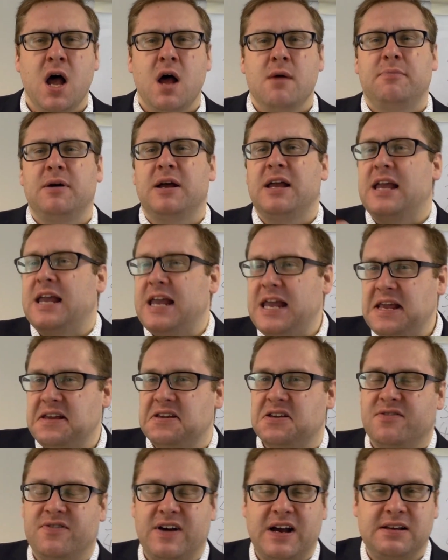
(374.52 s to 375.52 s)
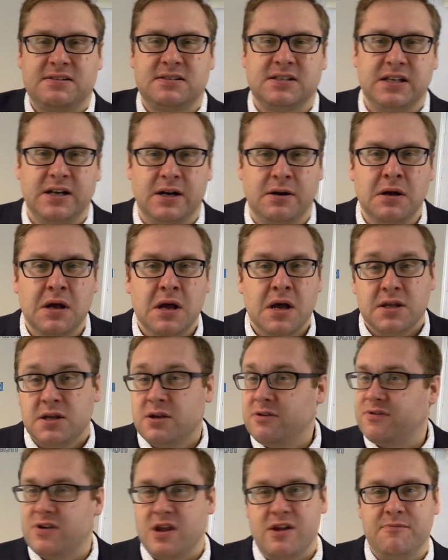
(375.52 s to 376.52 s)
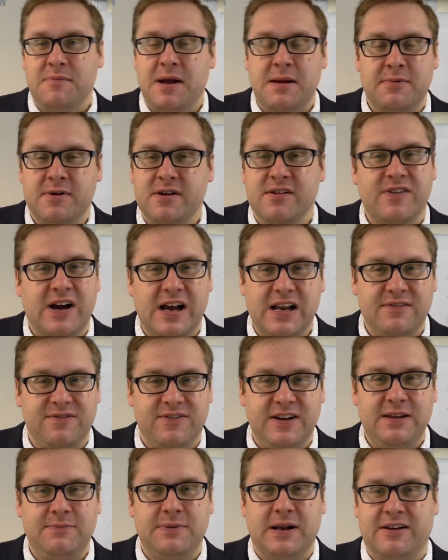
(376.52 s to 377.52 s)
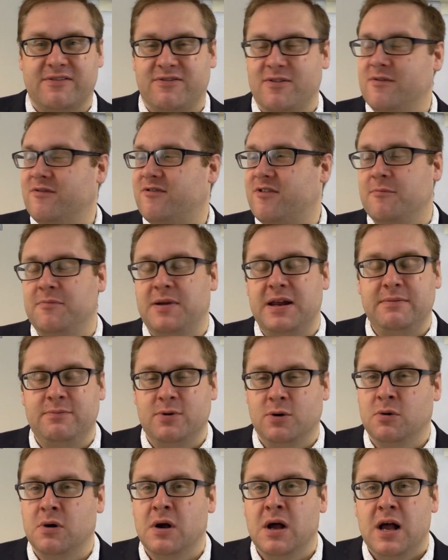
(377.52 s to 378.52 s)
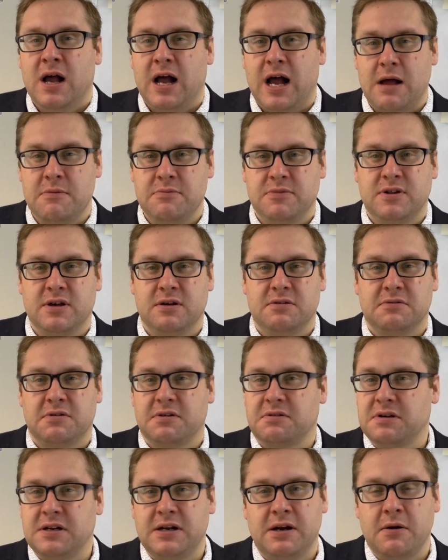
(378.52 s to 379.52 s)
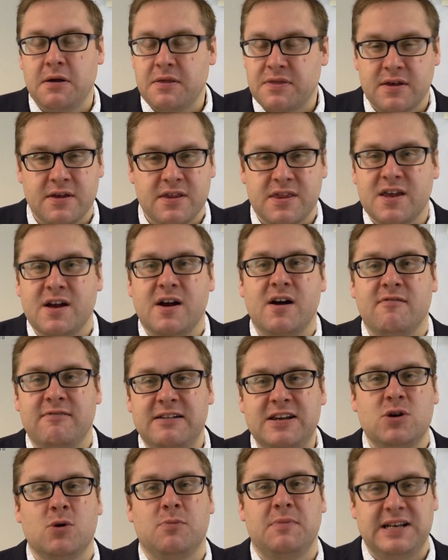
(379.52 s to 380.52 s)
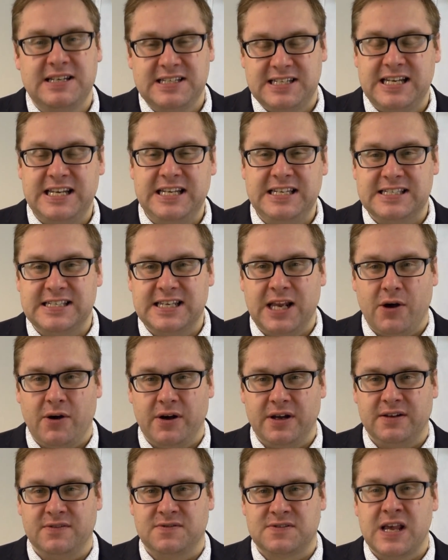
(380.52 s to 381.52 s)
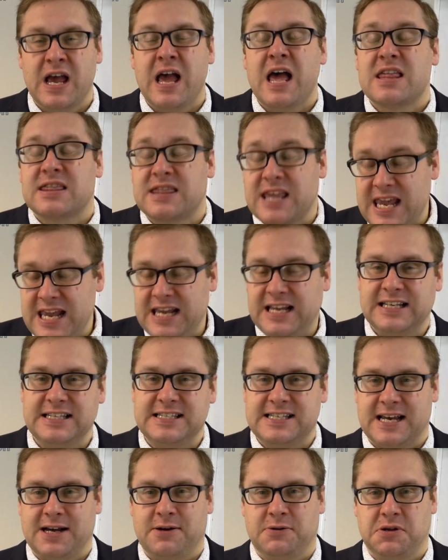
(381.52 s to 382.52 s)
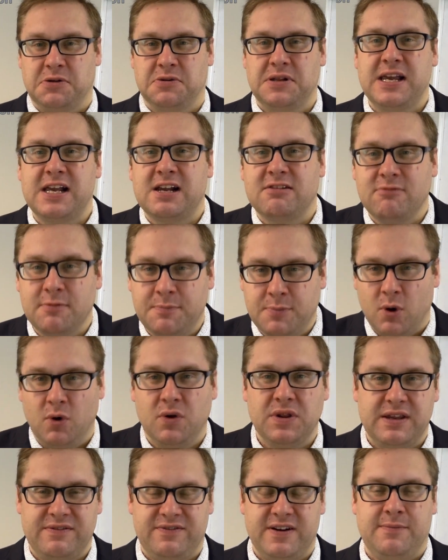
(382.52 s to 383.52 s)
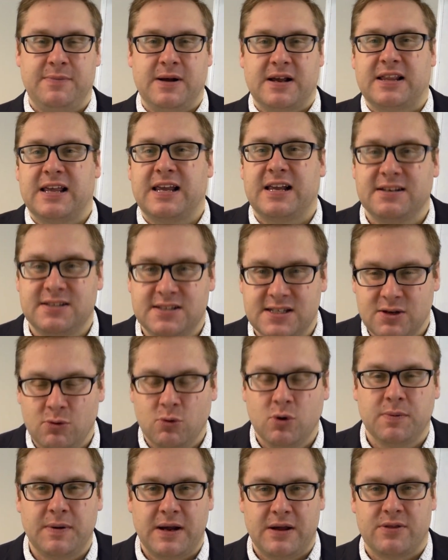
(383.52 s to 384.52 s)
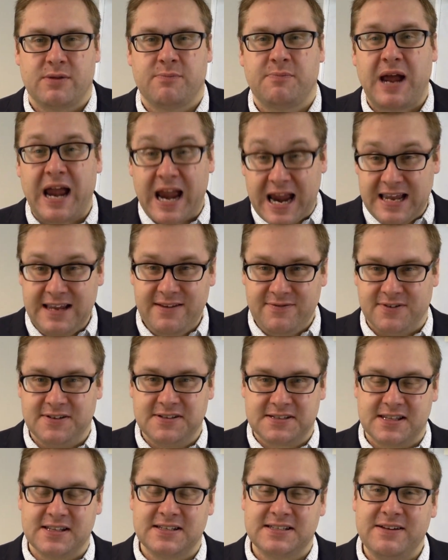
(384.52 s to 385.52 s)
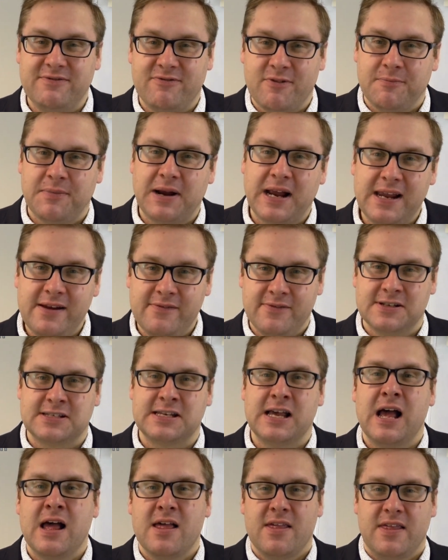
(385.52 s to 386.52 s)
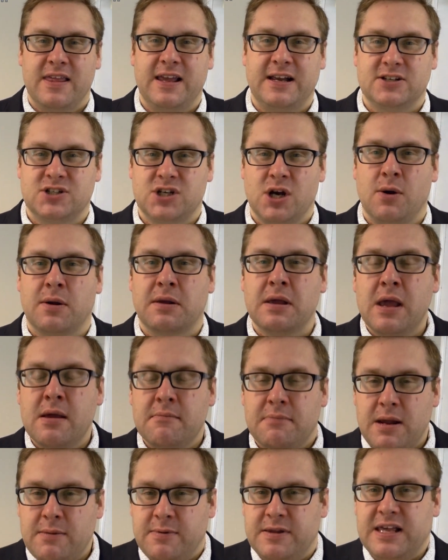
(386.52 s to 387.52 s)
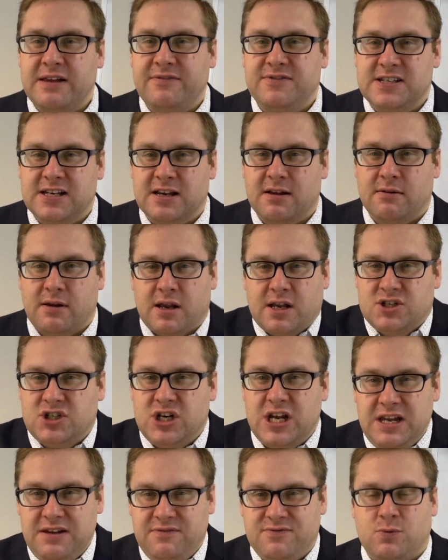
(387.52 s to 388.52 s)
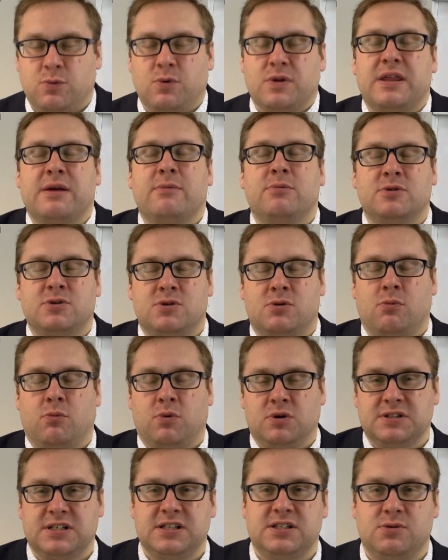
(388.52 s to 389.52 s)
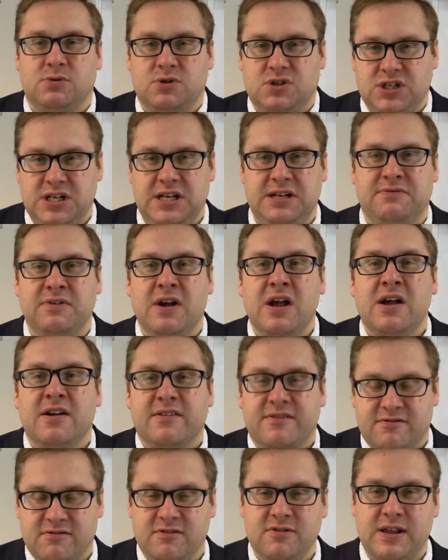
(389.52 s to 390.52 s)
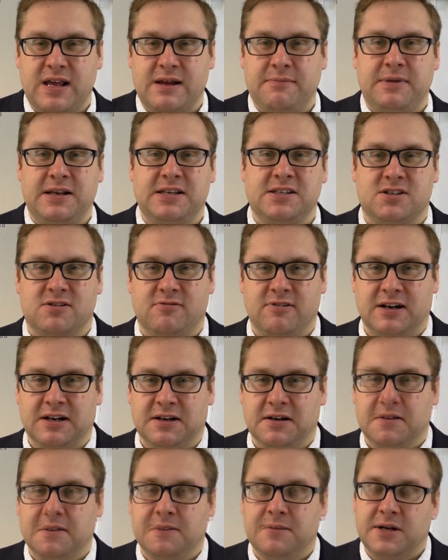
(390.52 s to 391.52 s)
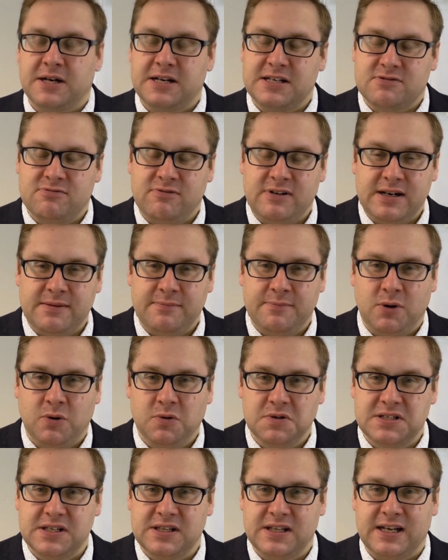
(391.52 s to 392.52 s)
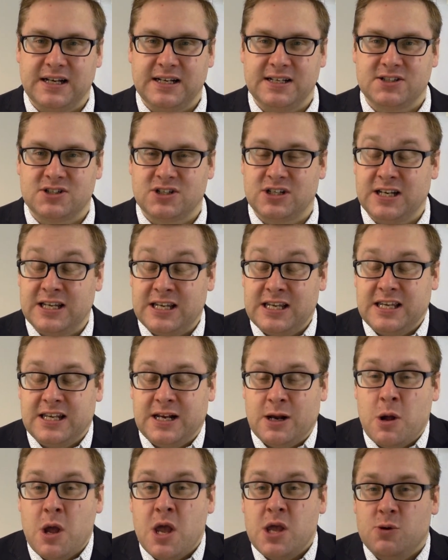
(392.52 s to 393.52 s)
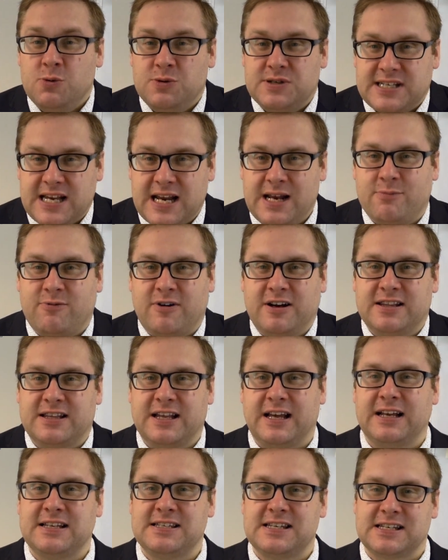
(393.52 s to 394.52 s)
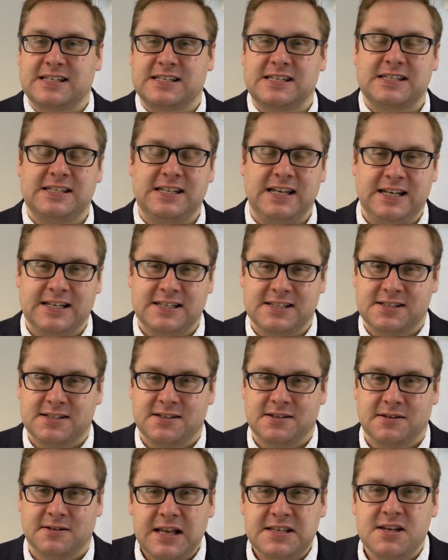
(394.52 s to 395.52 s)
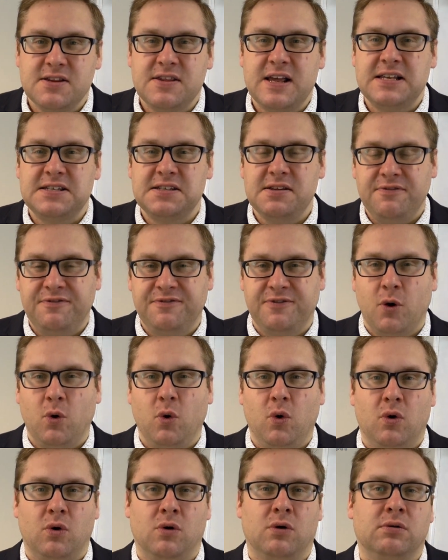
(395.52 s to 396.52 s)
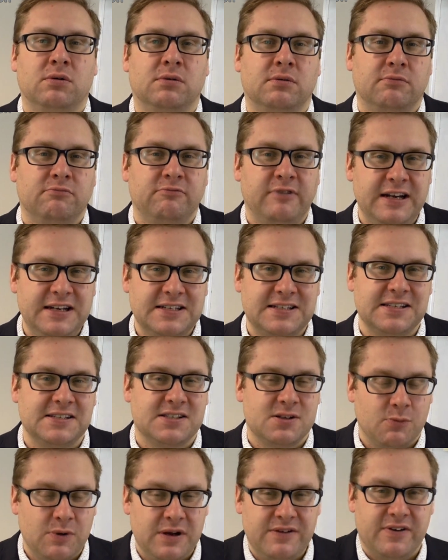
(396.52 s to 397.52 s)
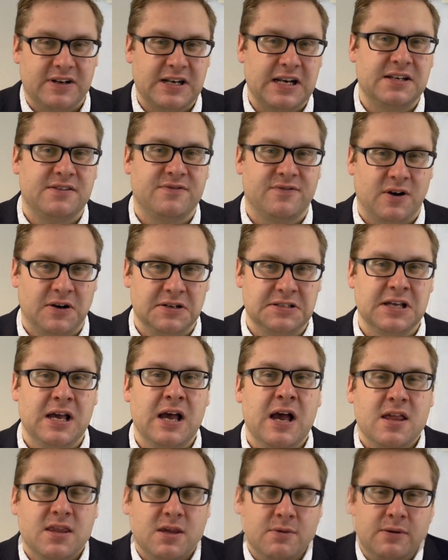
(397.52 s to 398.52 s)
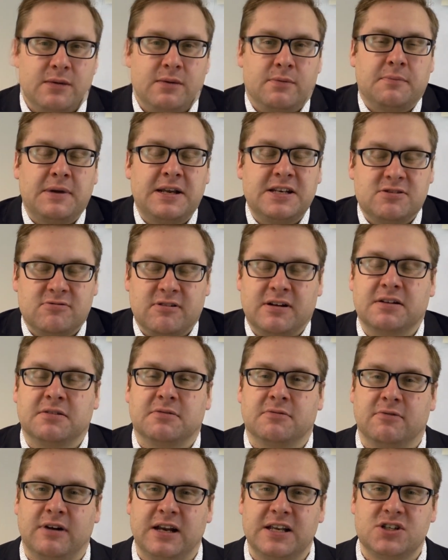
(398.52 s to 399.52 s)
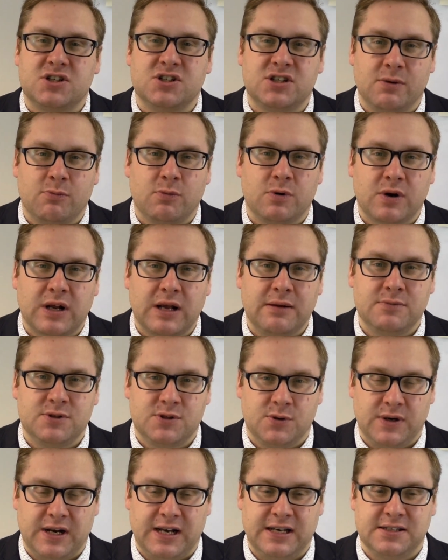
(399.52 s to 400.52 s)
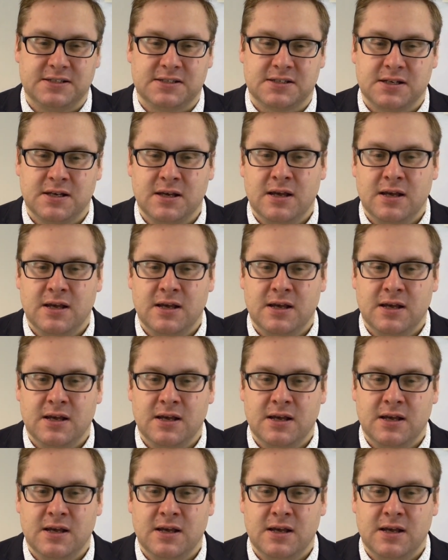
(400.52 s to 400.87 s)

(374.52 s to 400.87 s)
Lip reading: But here you've had, maybe you've had feedback from people that are in your mentees' lives. They can tell you, they can report the feedback, they can talk about the behaviours, the different behaviours that they are showing. Maybe they've achieved what they were wanting to achieve through that mentoring. But it's really important that actually, you celebrate that as a success. And so that's the 4 reasons that we've identified that mentoring relationship would come to an end.